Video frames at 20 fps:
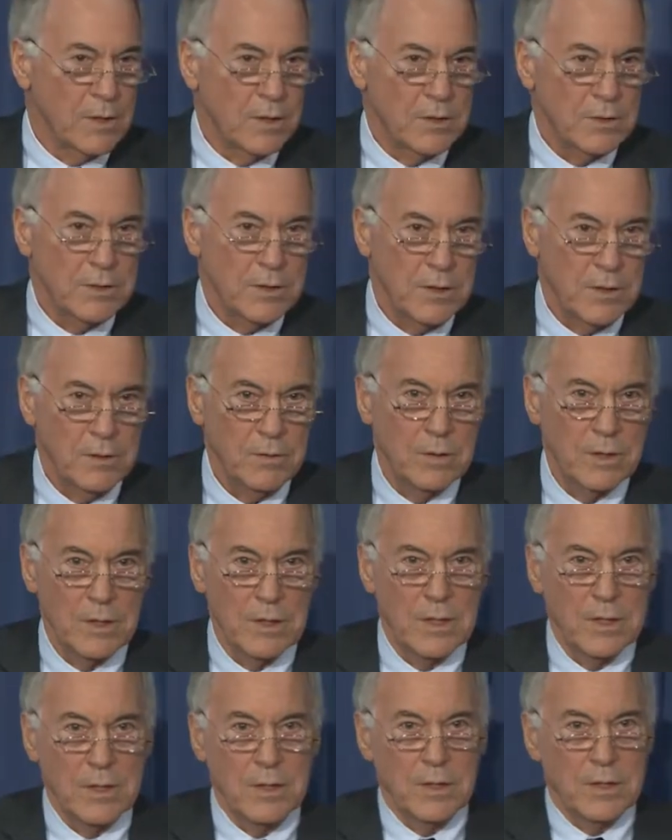So,
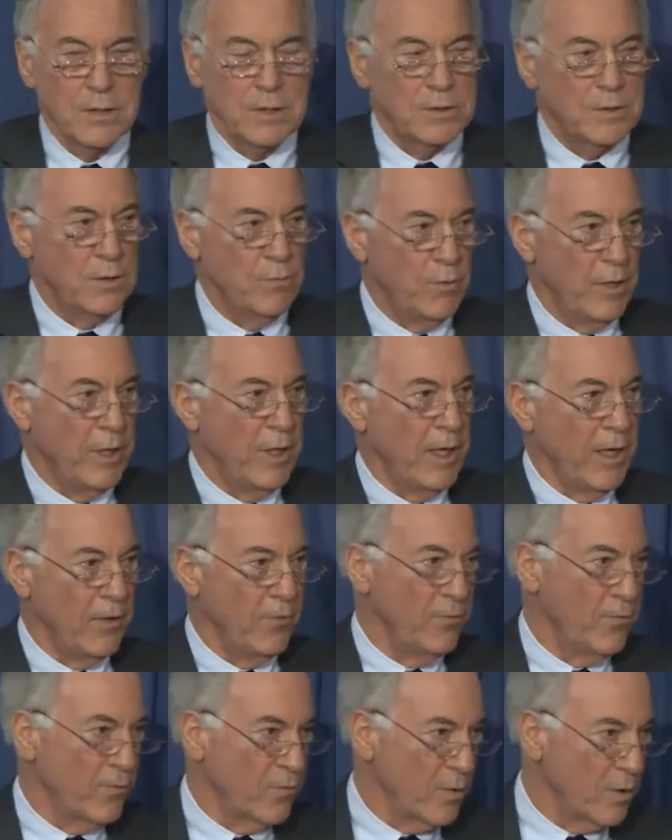so we
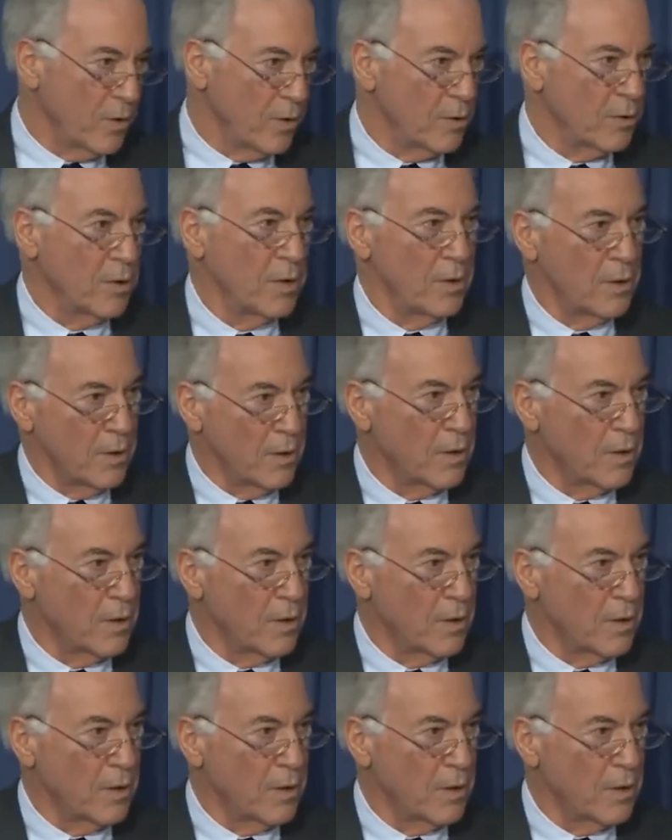have the,